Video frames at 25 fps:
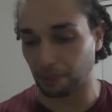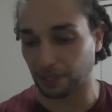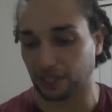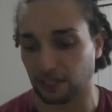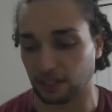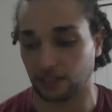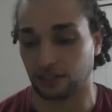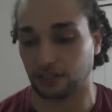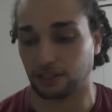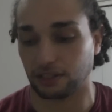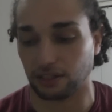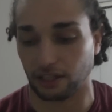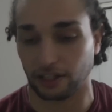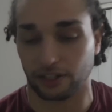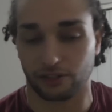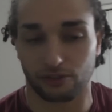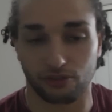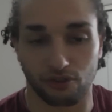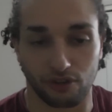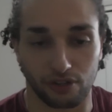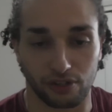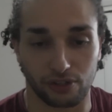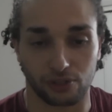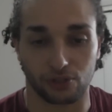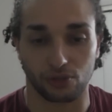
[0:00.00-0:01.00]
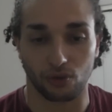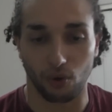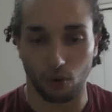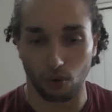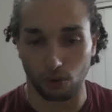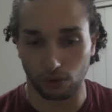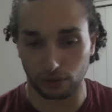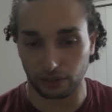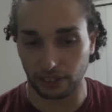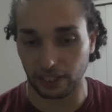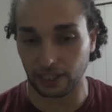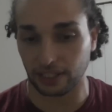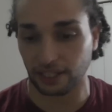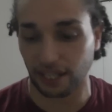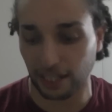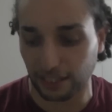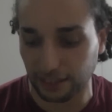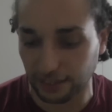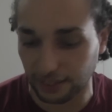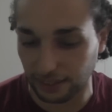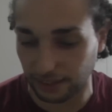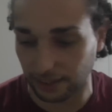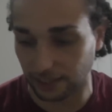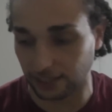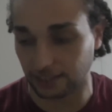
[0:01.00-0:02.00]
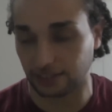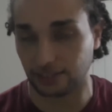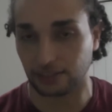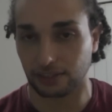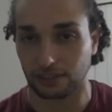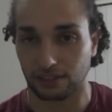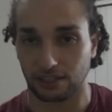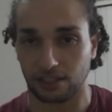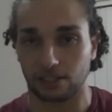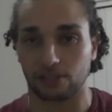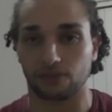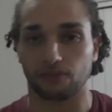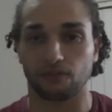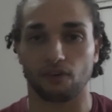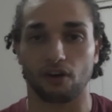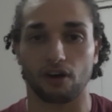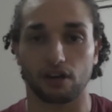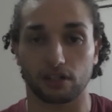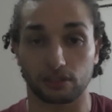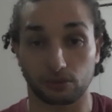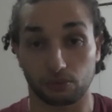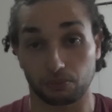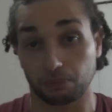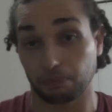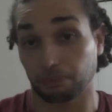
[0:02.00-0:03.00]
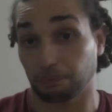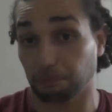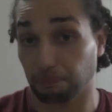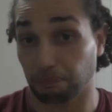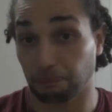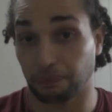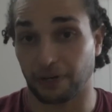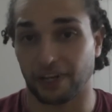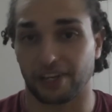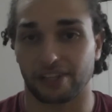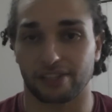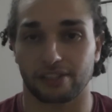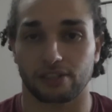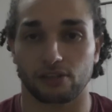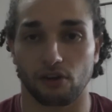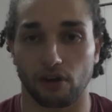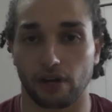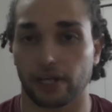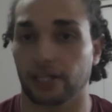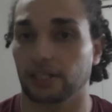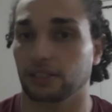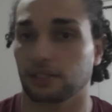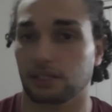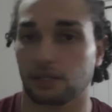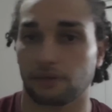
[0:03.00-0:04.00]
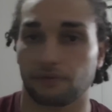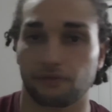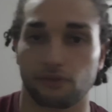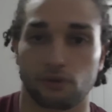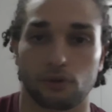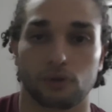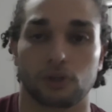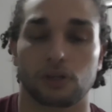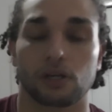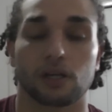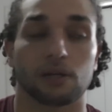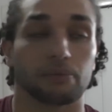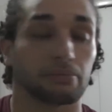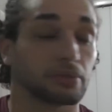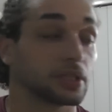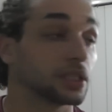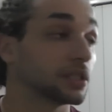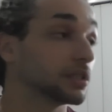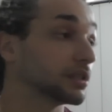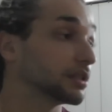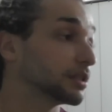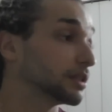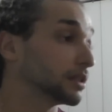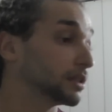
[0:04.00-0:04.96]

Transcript: but he's like trying to hold it and acting like he's fine, but his hands are throwing up.